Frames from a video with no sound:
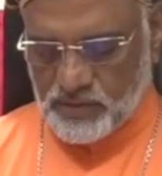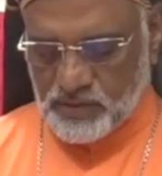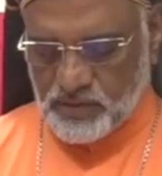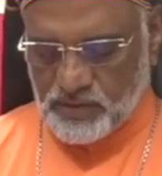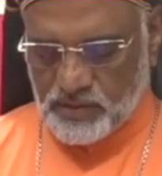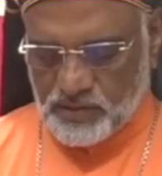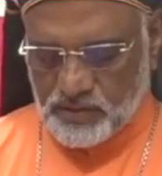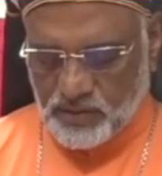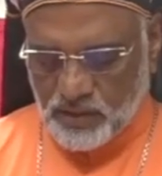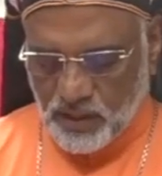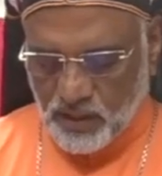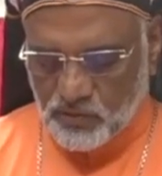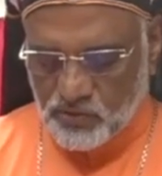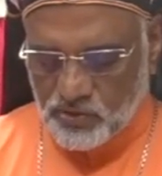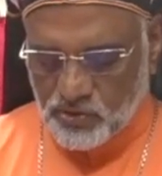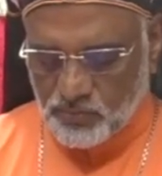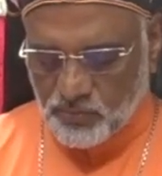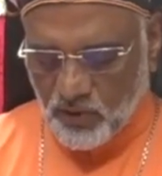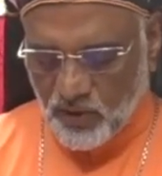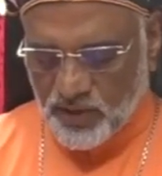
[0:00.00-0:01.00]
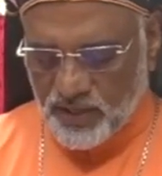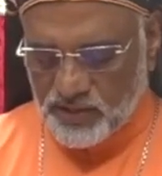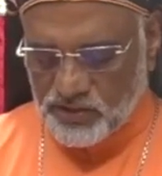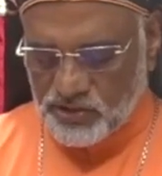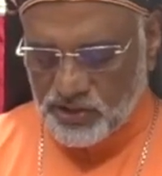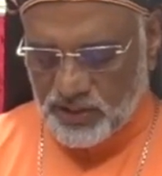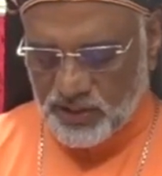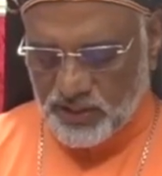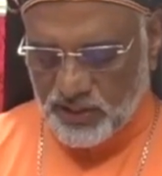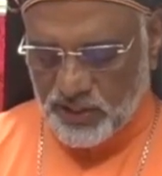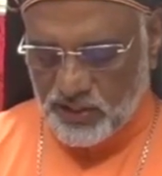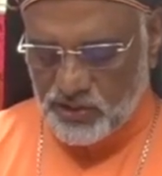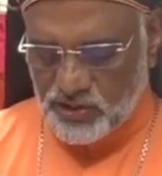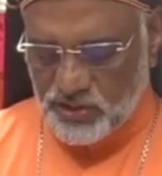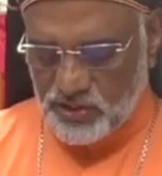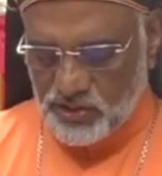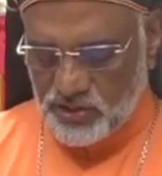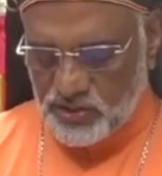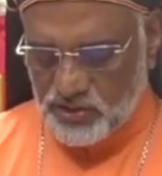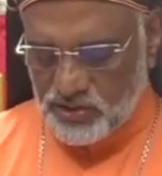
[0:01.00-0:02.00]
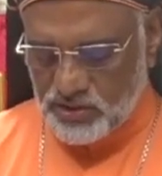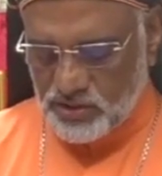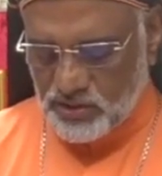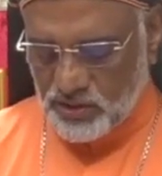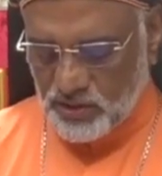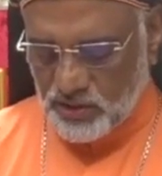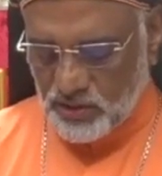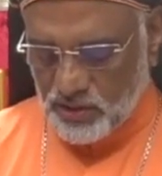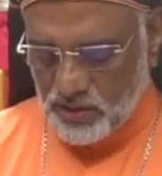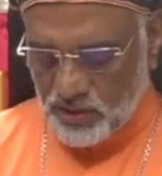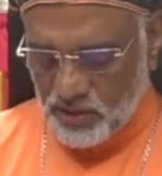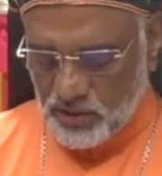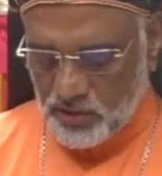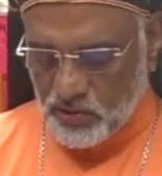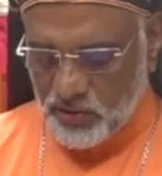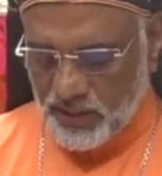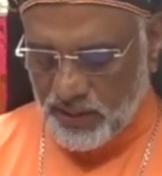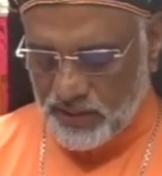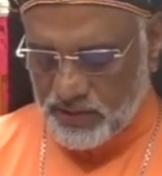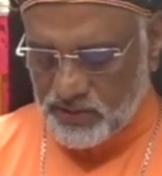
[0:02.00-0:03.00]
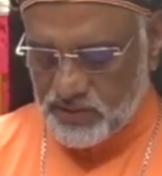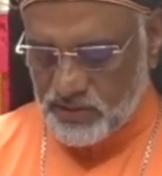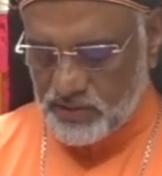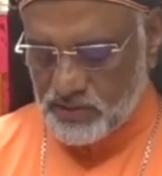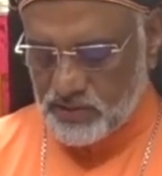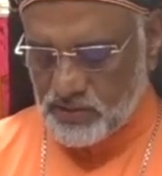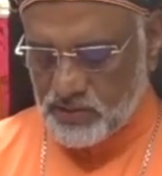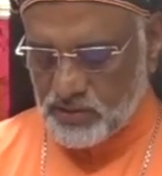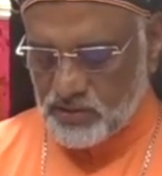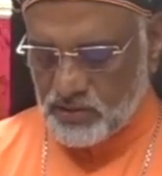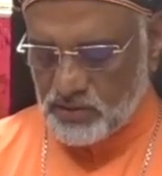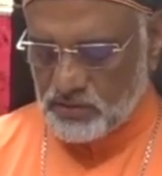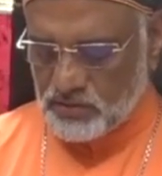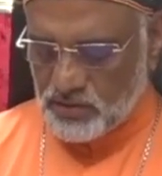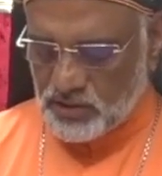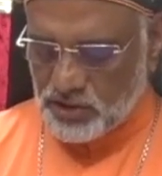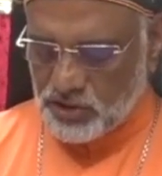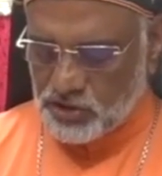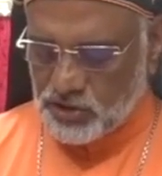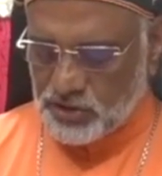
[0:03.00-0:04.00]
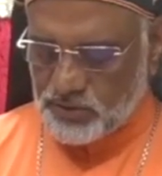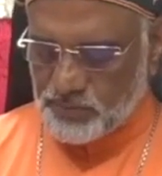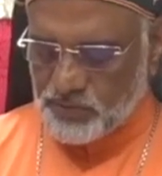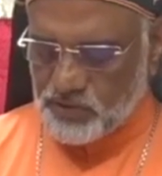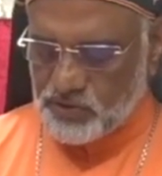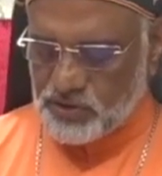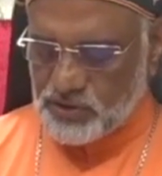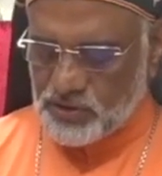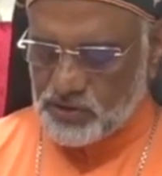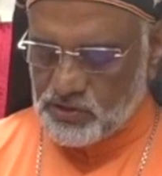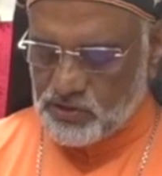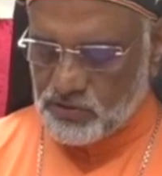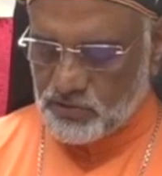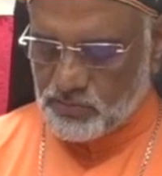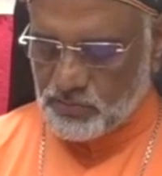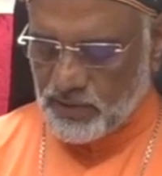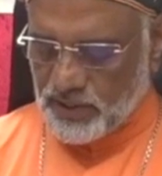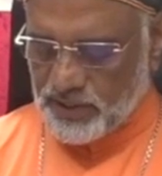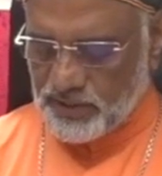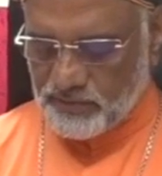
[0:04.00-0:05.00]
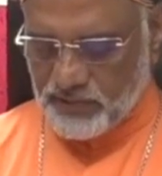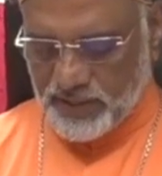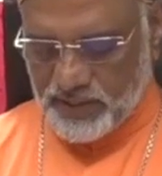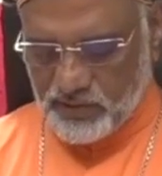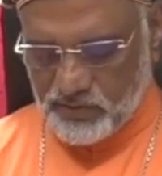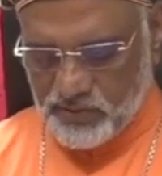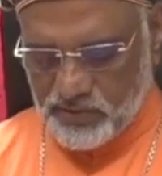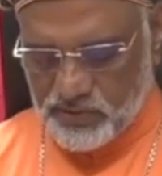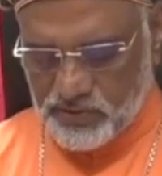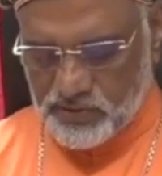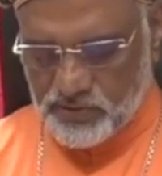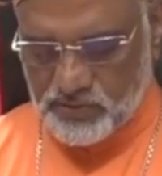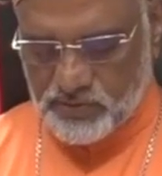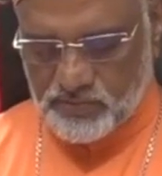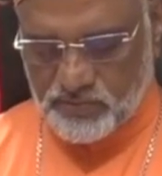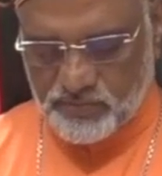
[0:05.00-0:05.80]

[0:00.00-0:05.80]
How do modern generations look at the contributions of Marivanios?